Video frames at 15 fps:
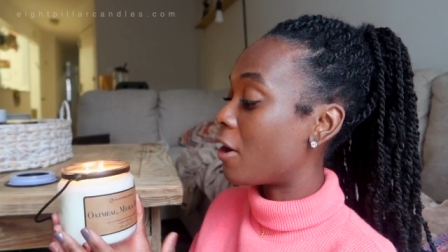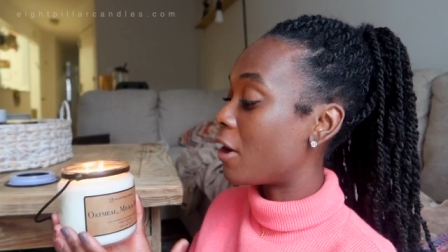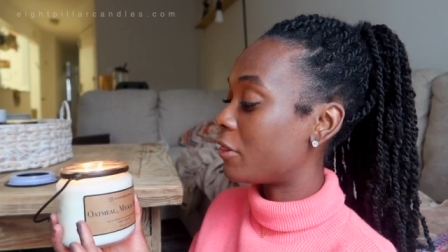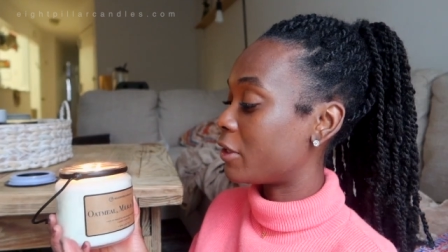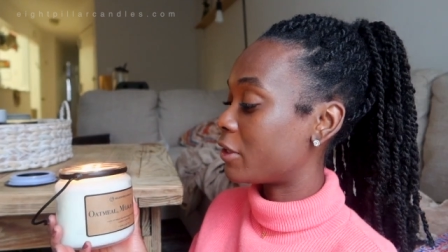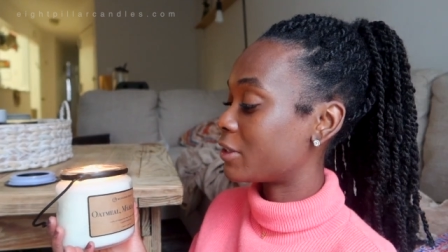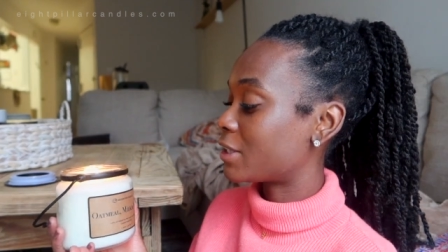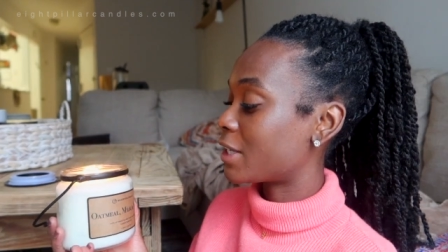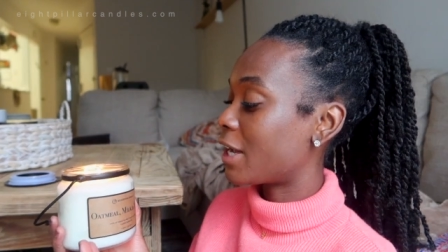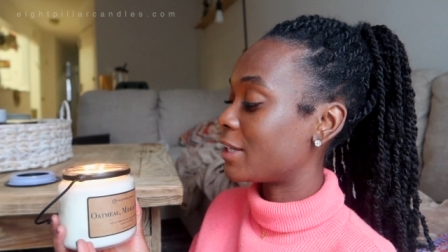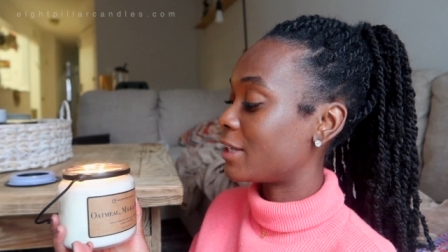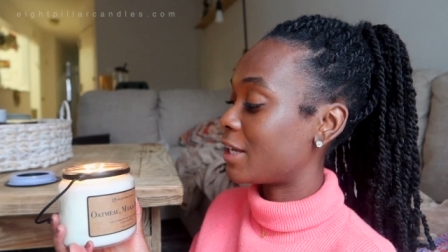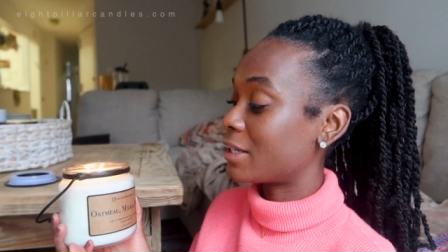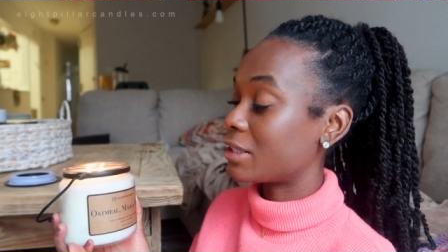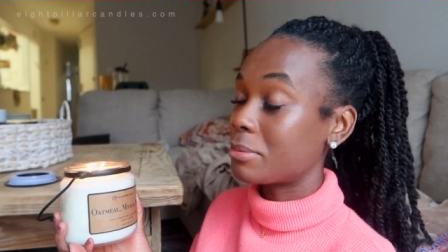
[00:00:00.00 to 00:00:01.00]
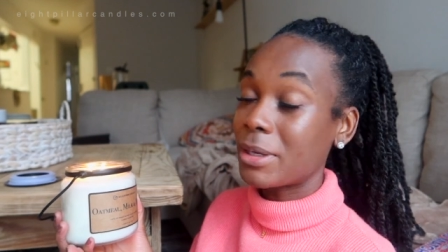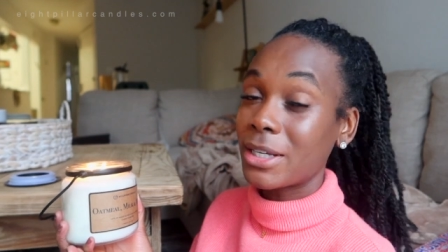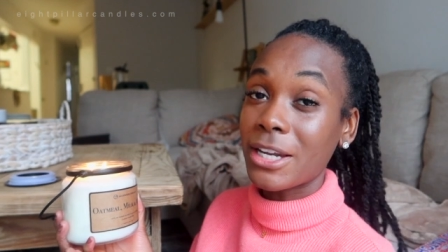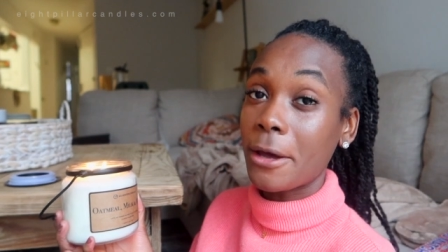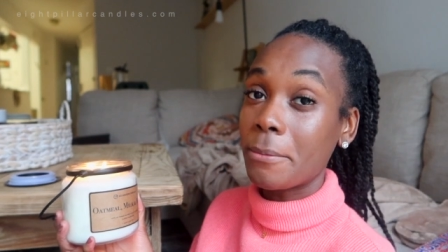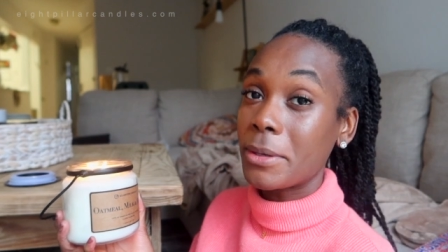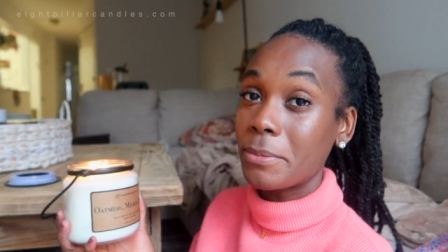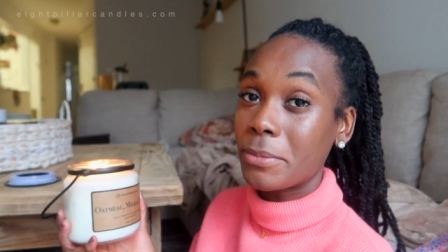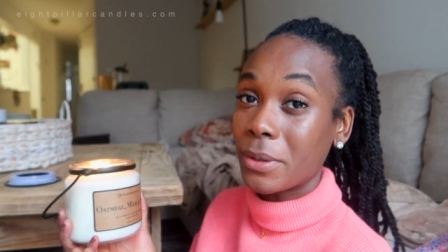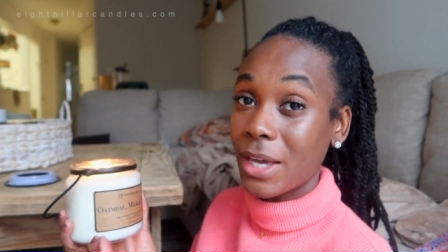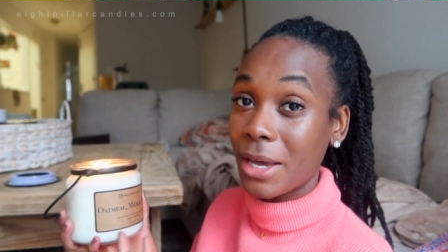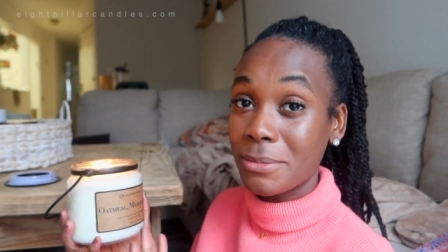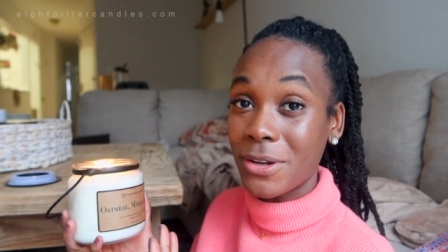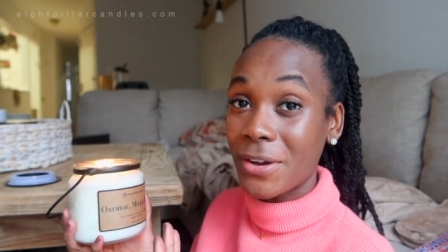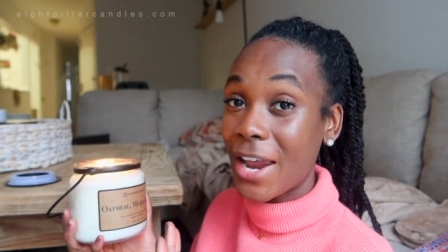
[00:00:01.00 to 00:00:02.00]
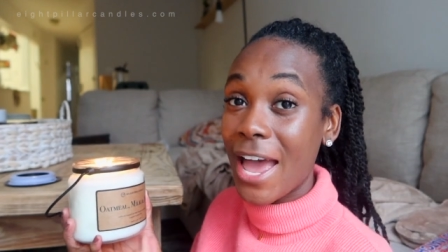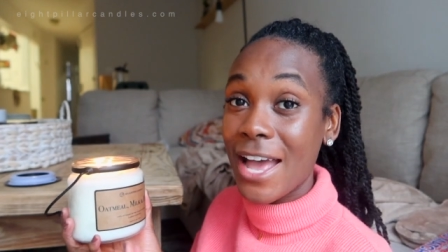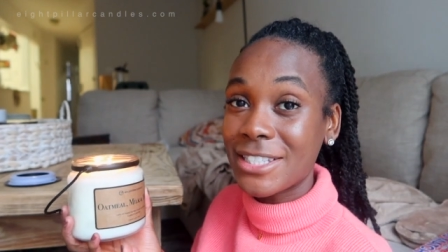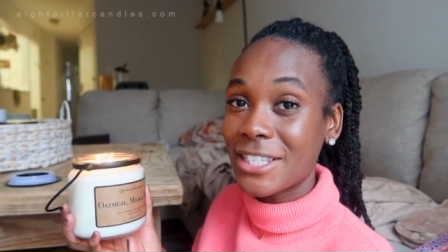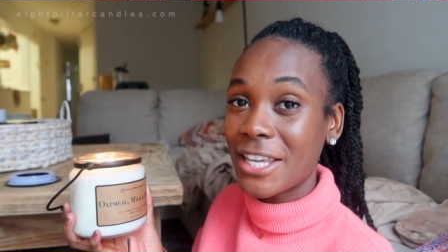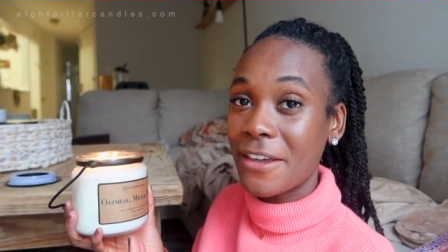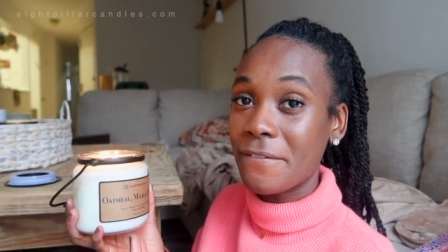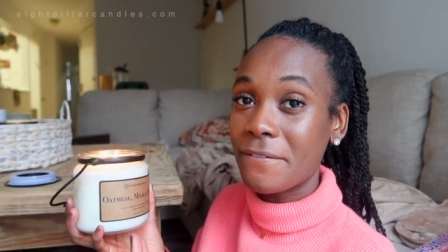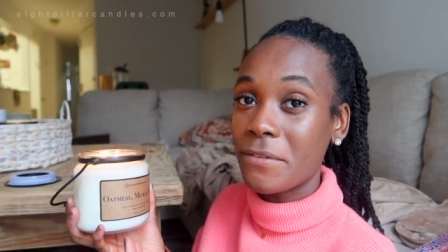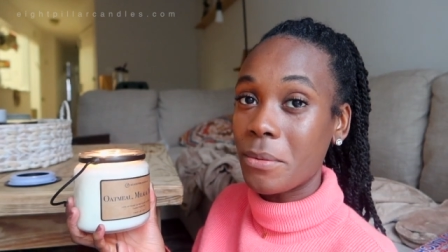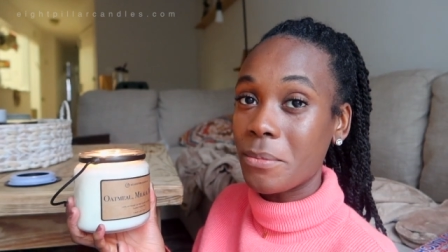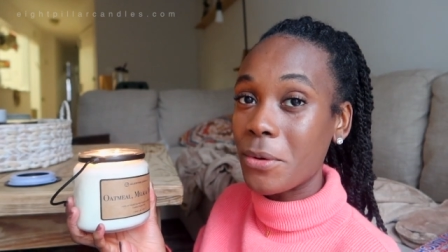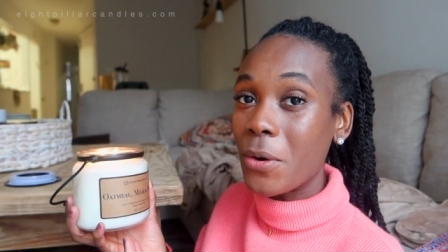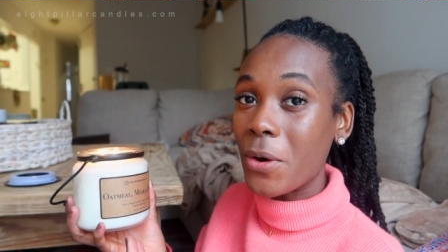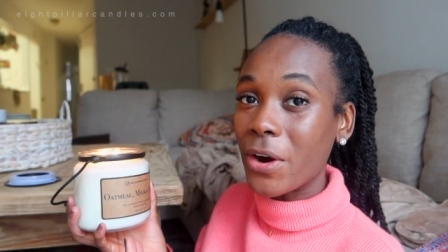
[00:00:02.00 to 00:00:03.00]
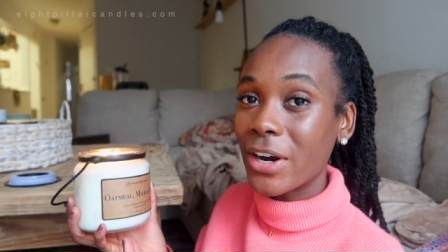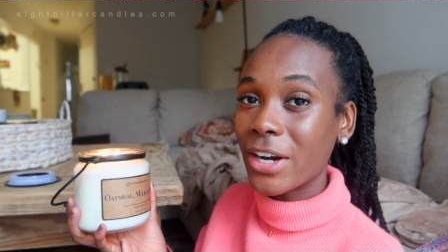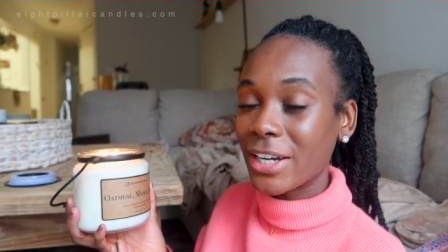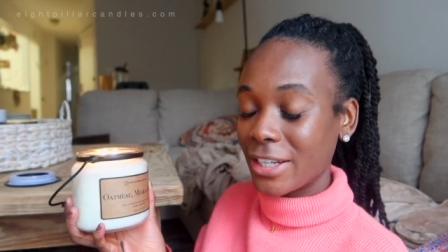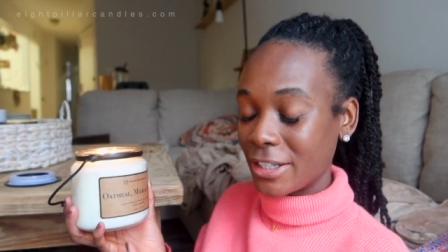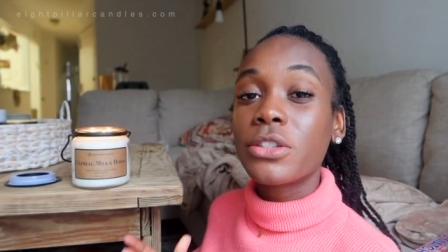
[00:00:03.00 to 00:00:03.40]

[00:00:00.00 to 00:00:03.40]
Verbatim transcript: on their site they explained how people kept on asking for more.